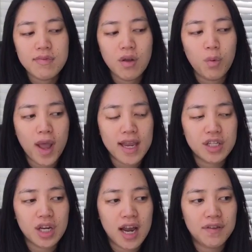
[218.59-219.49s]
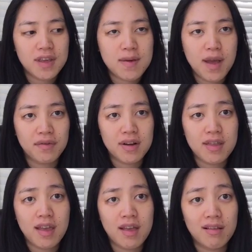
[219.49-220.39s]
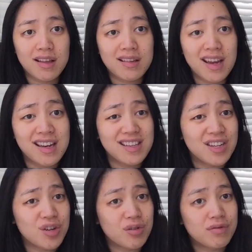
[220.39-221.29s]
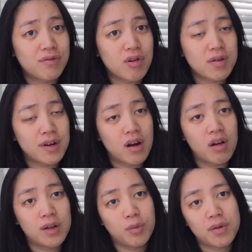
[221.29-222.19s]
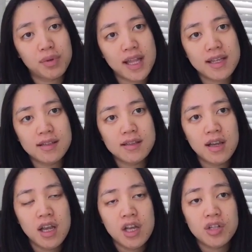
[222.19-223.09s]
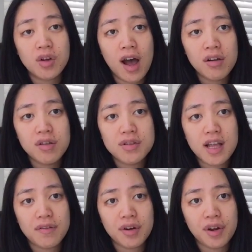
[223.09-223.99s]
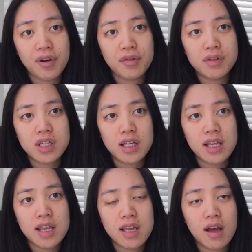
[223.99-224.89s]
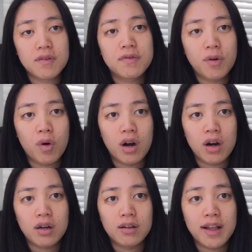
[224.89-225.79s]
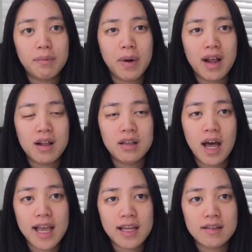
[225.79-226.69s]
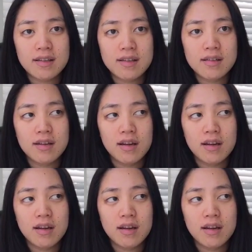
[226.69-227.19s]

way to kind of keep everything like in a digital form and all in one place. So I'll use Evernote to keep for like my clients,